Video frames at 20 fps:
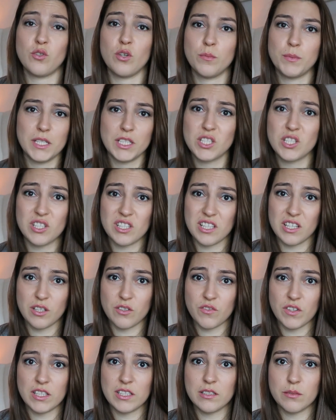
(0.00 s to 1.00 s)
so I'm not just
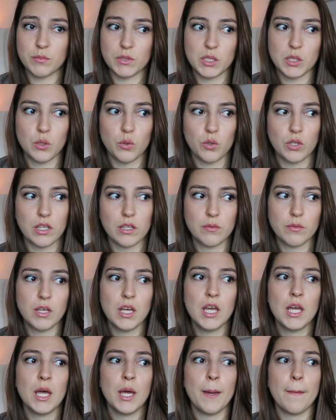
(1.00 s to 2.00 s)
like randomly going and
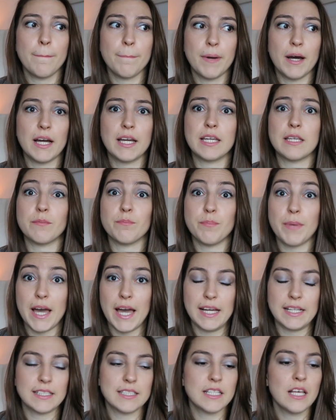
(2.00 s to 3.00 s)
buying
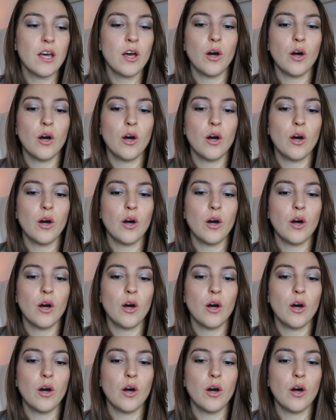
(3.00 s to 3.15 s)
bags.